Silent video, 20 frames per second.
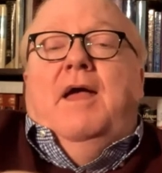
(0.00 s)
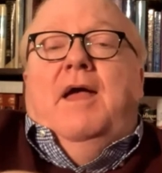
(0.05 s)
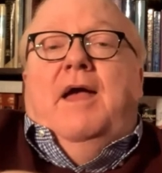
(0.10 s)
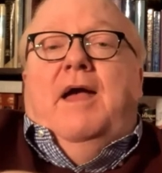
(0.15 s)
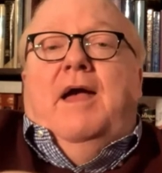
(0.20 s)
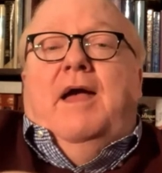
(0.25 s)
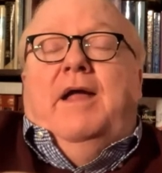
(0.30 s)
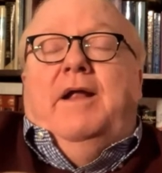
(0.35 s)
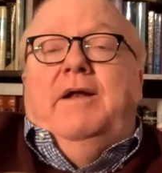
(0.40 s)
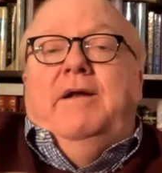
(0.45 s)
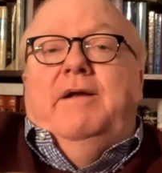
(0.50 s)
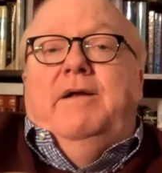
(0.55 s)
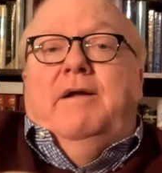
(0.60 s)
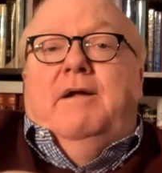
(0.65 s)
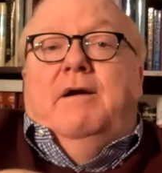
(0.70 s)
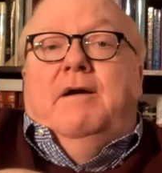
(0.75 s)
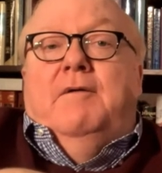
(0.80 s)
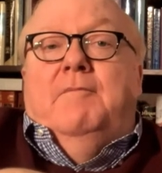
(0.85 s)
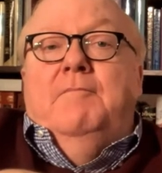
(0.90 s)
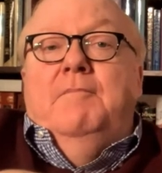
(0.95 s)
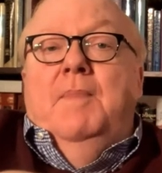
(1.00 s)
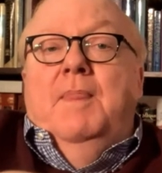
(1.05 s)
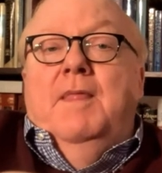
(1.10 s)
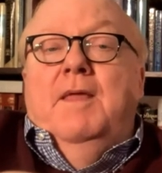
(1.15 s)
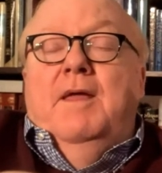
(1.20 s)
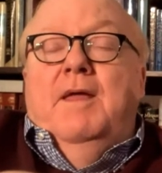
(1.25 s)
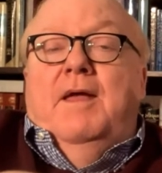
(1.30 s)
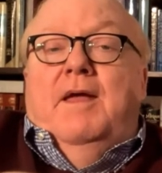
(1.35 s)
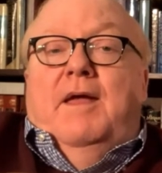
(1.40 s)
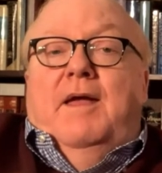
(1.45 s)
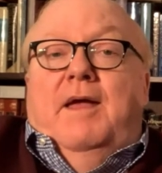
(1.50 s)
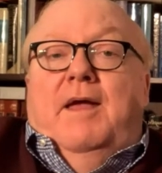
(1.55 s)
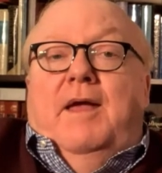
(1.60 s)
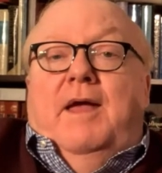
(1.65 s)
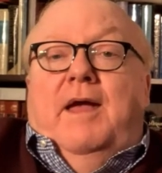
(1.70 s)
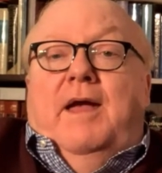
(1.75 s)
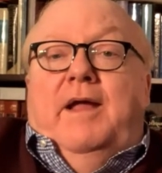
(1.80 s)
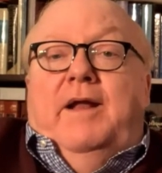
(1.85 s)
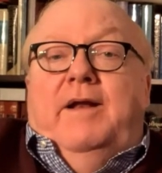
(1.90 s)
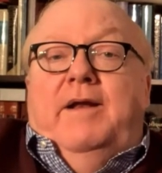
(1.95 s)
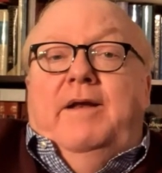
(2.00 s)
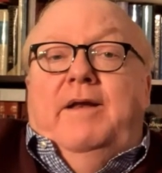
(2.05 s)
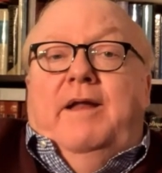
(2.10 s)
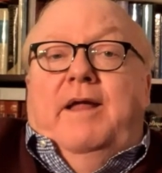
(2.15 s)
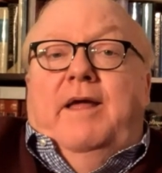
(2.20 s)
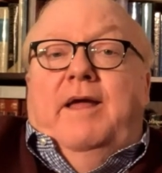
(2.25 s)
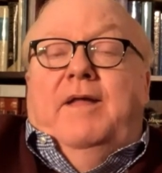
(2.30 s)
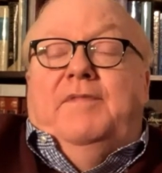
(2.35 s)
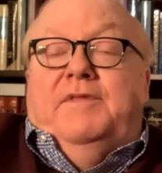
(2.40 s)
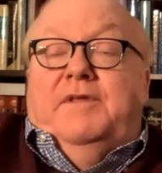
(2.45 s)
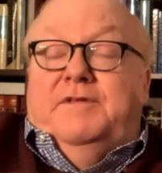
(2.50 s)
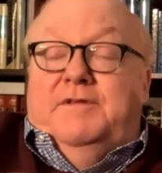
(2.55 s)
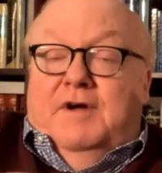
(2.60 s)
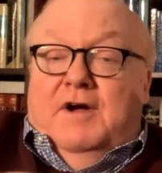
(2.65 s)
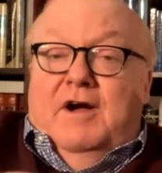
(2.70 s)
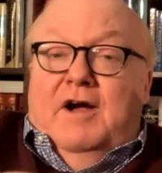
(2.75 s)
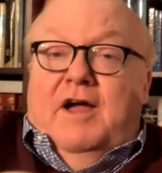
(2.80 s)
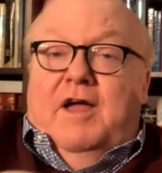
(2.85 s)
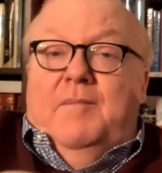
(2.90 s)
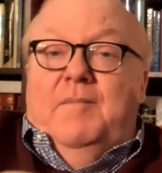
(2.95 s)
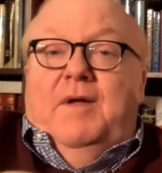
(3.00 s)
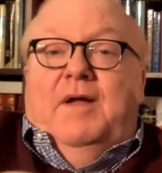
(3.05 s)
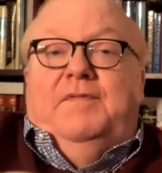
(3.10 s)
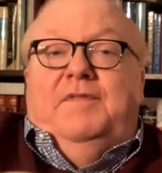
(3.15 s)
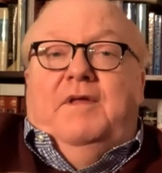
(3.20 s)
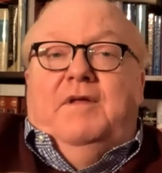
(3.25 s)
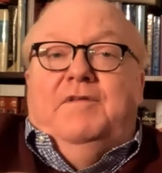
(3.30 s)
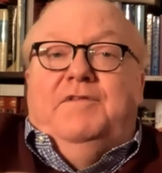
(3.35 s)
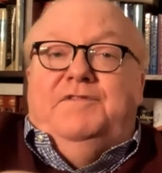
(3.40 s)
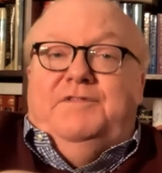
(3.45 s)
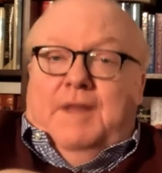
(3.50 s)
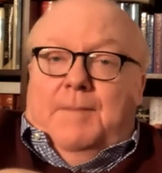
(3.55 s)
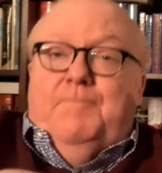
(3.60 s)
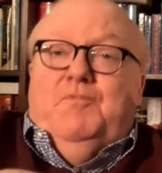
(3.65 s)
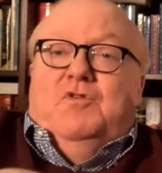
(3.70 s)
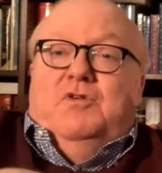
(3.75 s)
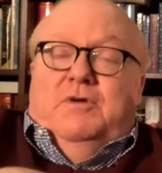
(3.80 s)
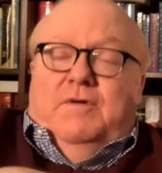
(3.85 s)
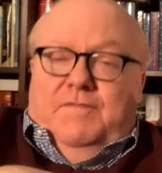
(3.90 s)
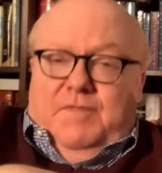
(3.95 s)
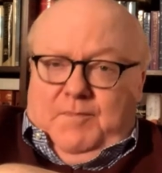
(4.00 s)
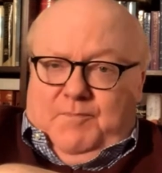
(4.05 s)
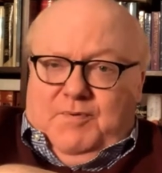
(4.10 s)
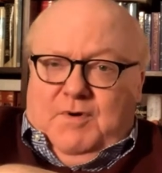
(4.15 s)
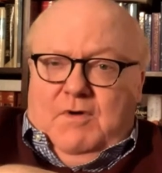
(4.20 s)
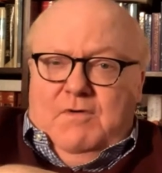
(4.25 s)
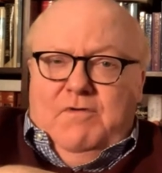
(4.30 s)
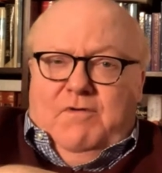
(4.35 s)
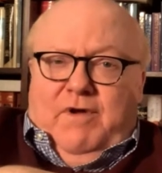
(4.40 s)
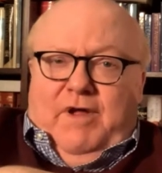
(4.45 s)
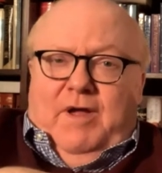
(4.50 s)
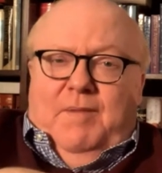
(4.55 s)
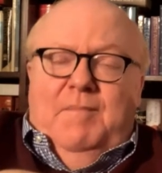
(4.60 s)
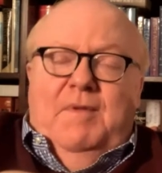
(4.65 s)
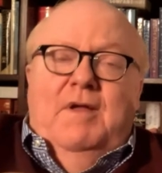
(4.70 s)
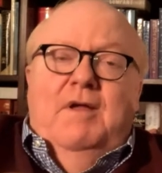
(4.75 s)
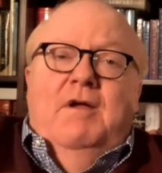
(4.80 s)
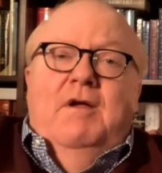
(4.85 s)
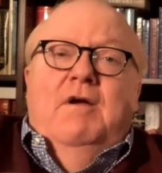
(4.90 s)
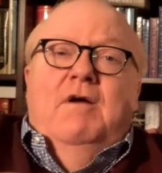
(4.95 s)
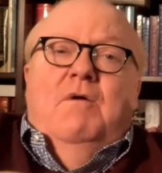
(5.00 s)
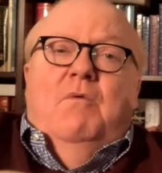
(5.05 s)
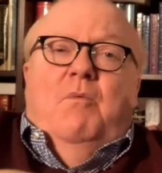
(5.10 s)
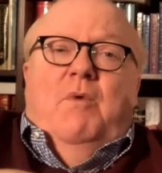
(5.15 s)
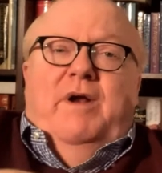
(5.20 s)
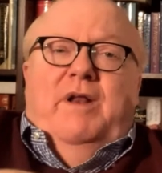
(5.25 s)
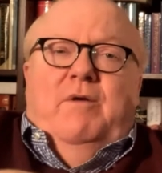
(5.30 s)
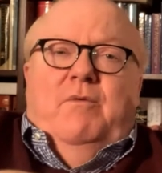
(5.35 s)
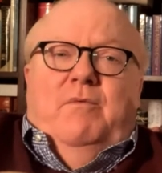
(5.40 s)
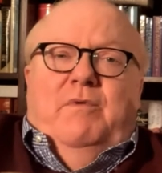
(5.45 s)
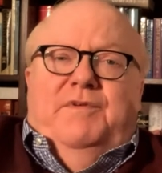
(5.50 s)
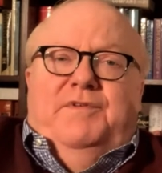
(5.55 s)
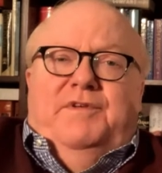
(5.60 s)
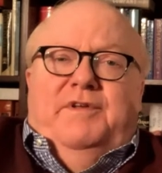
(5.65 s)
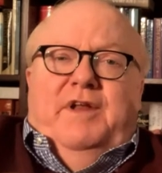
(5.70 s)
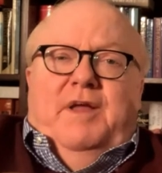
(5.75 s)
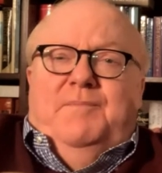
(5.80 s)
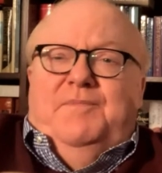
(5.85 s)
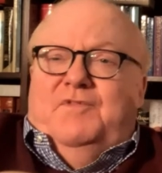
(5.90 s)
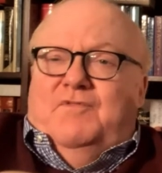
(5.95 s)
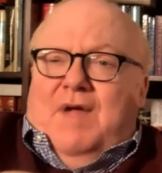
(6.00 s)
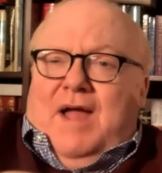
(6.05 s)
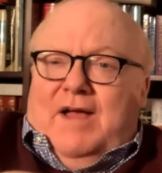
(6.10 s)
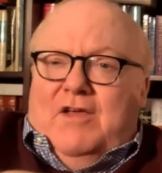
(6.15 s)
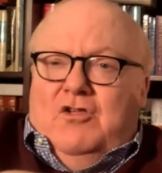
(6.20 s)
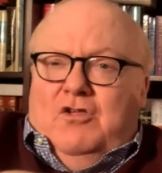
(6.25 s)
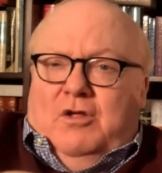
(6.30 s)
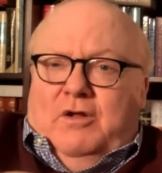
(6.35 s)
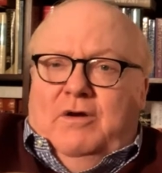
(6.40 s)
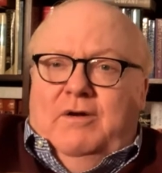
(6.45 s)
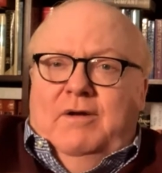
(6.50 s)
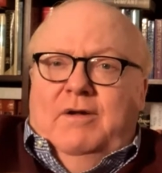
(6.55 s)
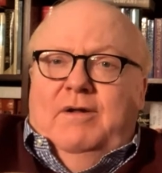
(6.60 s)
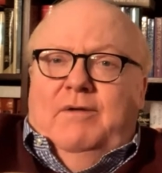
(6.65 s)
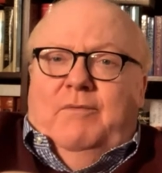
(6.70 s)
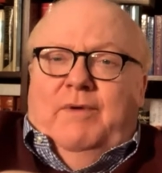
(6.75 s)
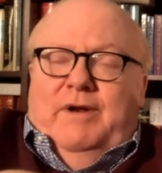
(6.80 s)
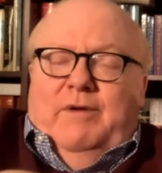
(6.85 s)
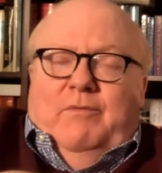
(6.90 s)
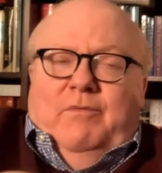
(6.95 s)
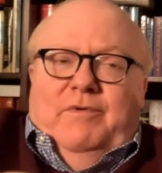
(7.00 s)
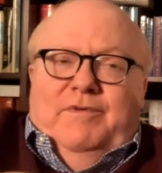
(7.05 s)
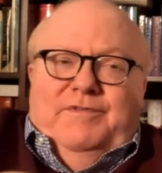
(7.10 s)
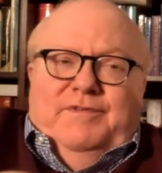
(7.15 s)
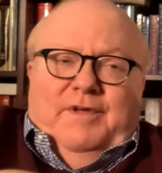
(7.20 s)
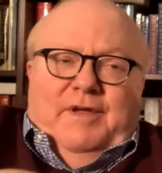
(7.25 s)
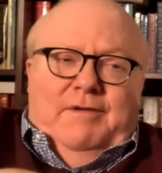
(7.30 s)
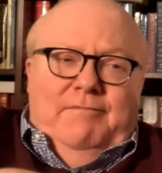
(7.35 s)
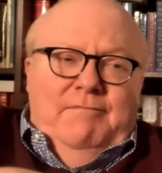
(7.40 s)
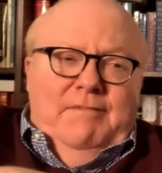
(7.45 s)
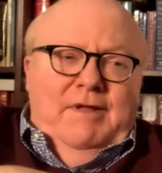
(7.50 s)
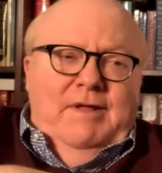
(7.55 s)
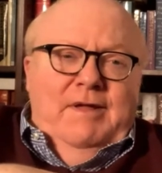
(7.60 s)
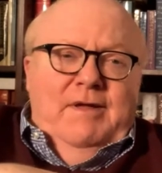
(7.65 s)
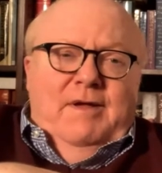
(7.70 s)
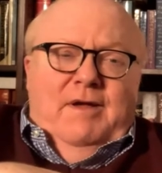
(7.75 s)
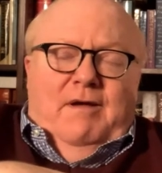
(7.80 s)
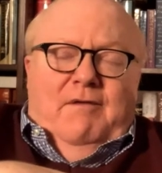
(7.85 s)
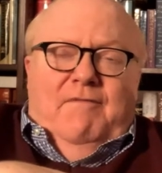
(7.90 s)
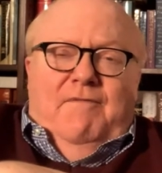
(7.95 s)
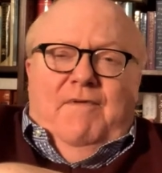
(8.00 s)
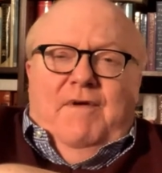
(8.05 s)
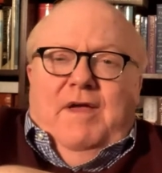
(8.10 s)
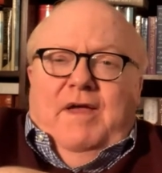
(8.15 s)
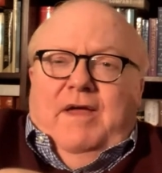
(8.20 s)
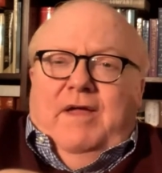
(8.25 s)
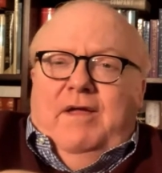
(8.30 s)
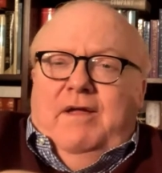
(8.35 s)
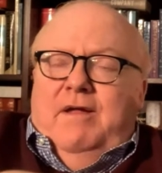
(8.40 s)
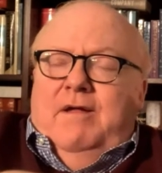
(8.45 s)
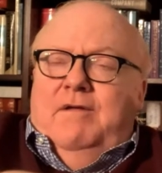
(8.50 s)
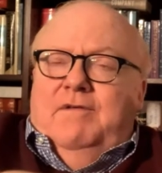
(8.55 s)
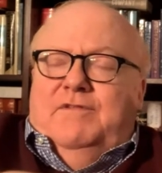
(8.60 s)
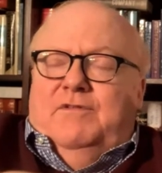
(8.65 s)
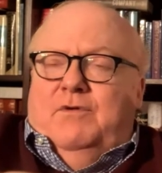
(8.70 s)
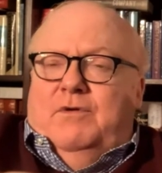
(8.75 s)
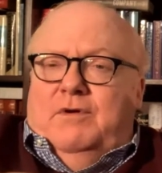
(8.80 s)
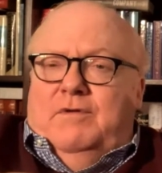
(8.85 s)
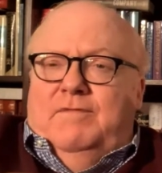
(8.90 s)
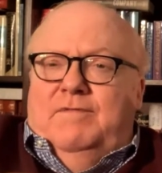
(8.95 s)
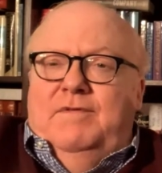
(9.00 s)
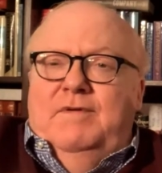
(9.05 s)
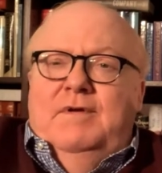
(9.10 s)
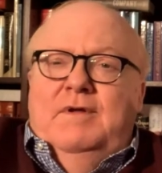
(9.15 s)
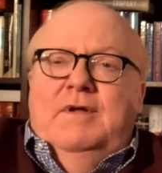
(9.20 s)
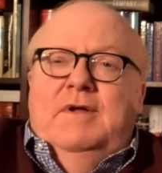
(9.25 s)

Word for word: and um, and at the time, at the inception of the program, when it was an abstraction, when it was a, a vague sort of